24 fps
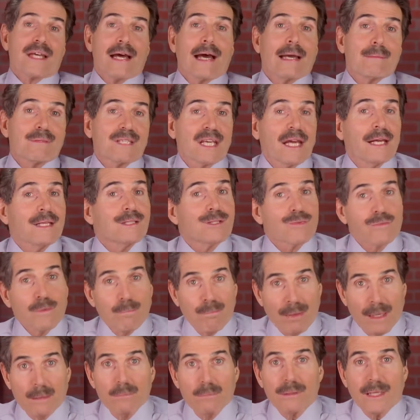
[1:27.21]
The Times hates
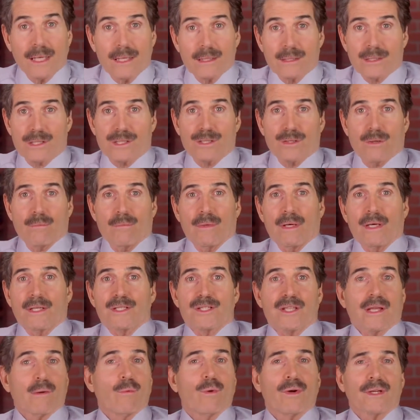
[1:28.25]
Republicans so
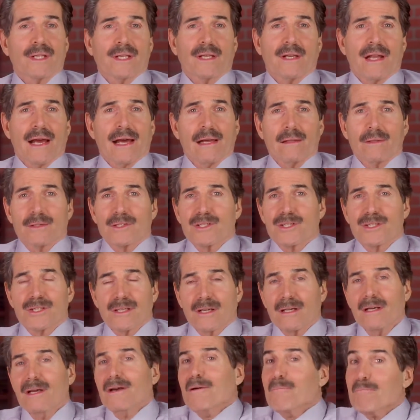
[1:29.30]
much, they won't acknowledge
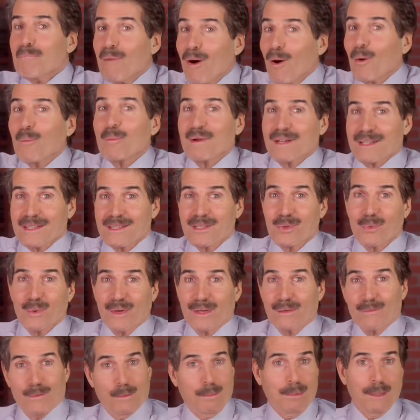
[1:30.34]
the moments
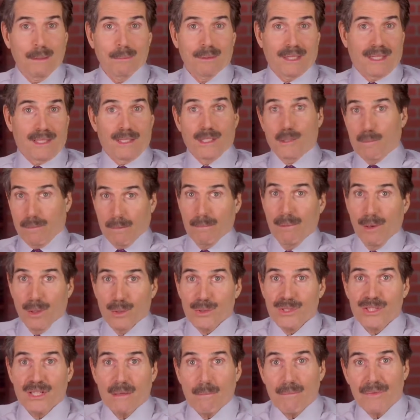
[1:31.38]
when Republicans
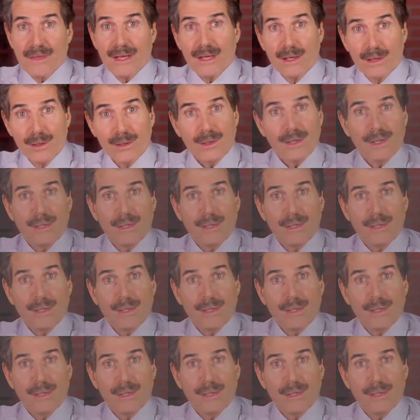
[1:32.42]
propose something